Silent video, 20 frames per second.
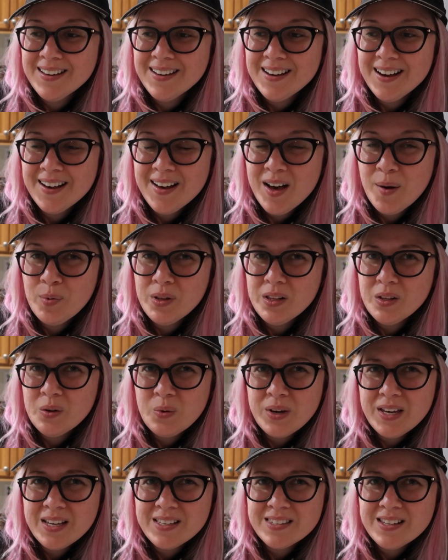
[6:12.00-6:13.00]
a couple of
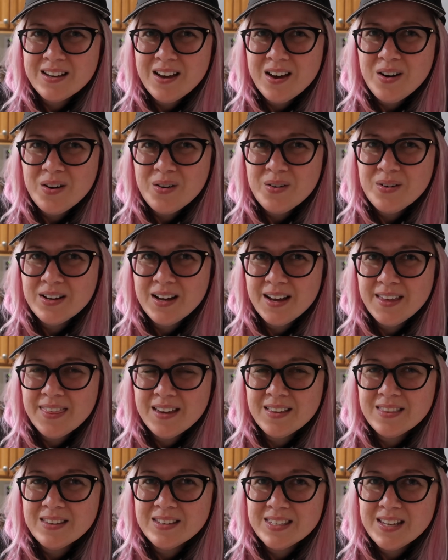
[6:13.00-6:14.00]
weeks ago. I
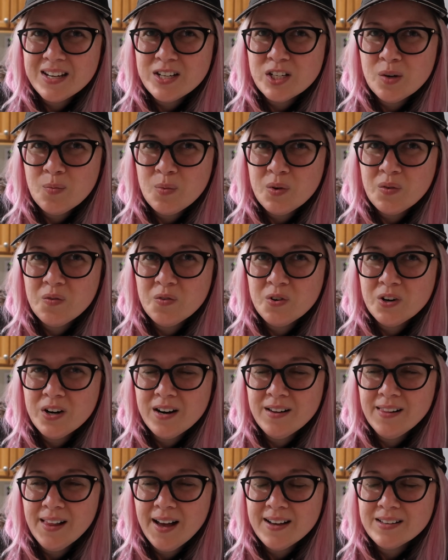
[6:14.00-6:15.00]
think the session before
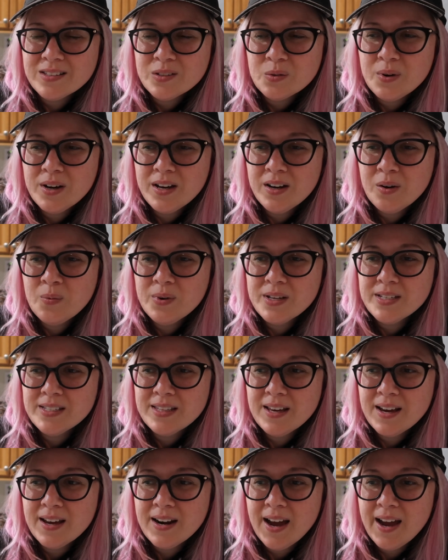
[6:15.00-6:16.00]
our last one was
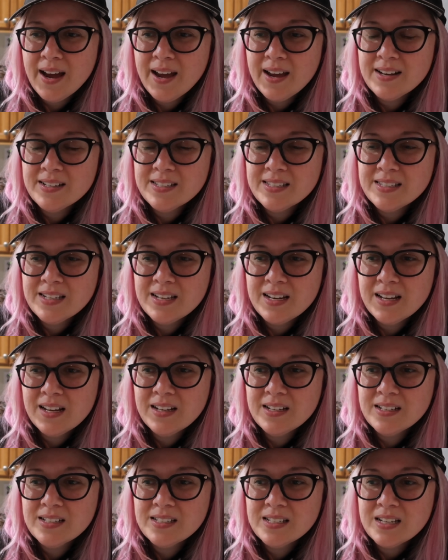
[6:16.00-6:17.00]
that I
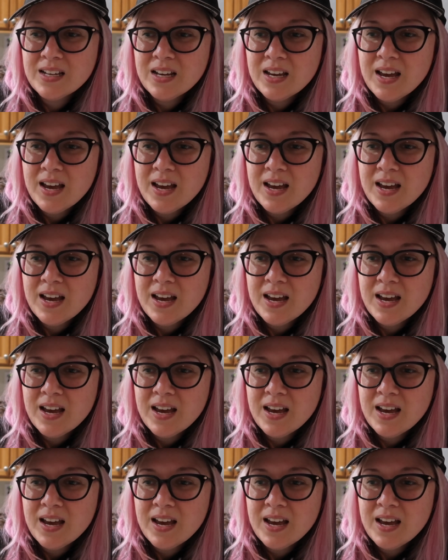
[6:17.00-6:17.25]
didn't,